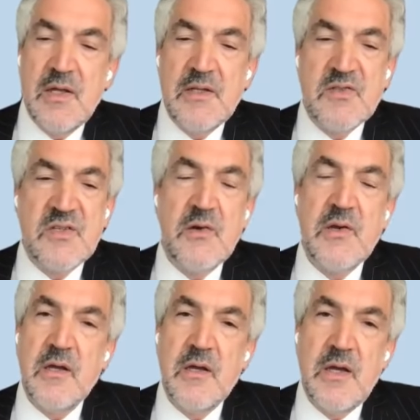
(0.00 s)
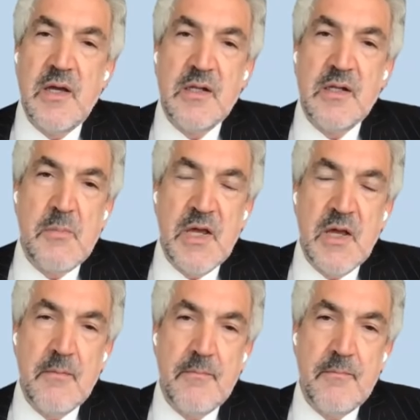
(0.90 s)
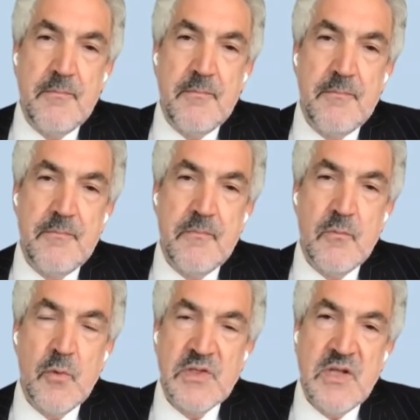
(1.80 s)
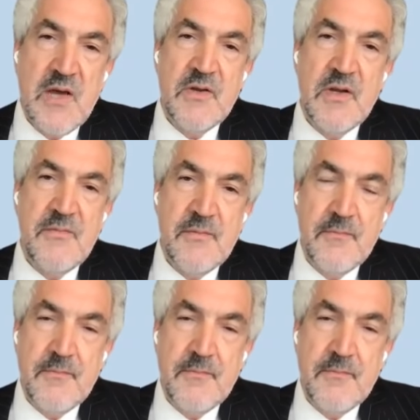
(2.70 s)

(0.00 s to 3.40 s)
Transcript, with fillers: in Syria and Libya? Was it tough enough?